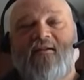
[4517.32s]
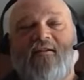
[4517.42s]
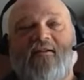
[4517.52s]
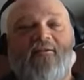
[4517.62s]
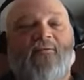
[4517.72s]

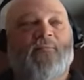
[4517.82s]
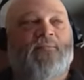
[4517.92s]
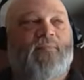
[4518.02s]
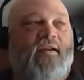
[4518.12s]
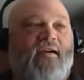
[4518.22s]
you know?
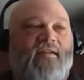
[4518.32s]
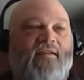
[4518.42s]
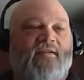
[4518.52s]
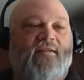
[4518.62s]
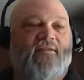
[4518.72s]

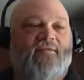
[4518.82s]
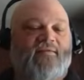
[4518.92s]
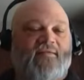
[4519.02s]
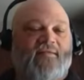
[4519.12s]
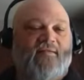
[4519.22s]
And uh,
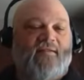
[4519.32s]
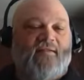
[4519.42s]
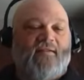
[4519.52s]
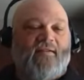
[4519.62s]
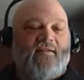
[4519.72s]

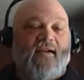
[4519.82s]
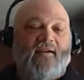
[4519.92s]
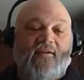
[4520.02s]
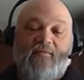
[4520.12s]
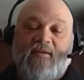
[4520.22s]

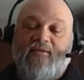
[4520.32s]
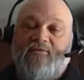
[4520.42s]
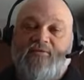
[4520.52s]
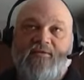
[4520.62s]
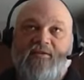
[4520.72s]
yeah, I mean,
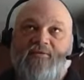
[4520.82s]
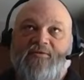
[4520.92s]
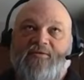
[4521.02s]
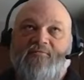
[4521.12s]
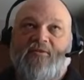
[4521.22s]
there's,
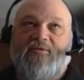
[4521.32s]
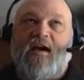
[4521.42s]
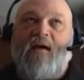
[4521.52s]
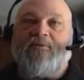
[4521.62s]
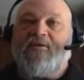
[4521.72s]
there's, there's
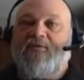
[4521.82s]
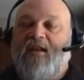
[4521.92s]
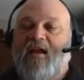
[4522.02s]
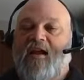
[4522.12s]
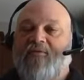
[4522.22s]

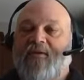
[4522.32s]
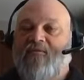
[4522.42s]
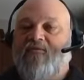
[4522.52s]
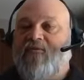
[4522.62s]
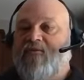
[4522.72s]
opportunity out
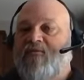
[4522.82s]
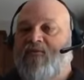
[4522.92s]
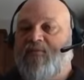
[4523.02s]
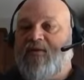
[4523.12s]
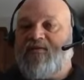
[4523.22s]
there for,
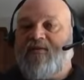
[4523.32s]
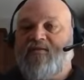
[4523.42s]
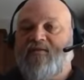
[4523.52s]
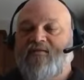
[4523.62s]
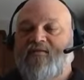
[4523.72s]
for
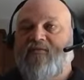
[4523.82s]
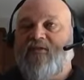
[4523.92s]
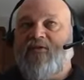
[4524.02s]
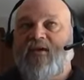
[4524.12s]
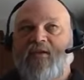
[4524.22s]
business. And if
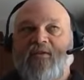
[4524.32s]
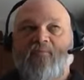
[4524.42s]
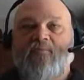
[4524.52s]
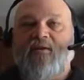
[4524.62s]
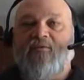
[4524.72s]
you can get the
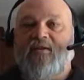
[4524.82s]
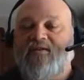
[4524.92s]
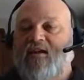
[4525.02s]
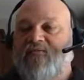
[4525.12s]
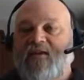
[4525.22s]

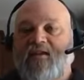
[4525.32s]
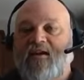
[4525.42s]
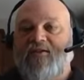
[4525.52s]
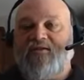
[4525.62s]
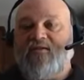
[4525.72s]
components and have the
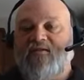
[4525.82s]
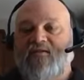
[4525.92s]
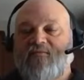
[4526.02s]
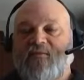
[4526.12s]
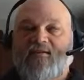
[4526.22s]
connections,
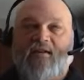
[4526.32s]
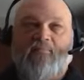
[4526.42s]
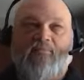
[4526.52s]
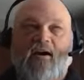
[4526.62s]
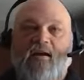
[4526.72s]
and I mean, it's mm-hmm.
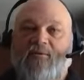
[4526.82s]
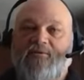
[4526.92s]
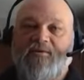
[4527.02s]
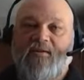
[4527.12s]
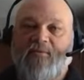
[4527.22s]
like
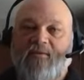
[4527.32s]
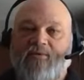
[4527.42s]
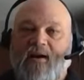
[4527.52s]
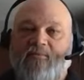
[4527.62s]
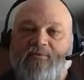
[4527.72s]
primers. I mean,
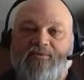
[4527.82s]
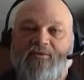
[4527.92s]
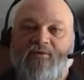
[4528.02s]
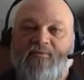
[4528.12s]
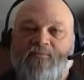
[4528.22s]
primers yeah.
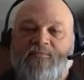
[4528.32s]
are,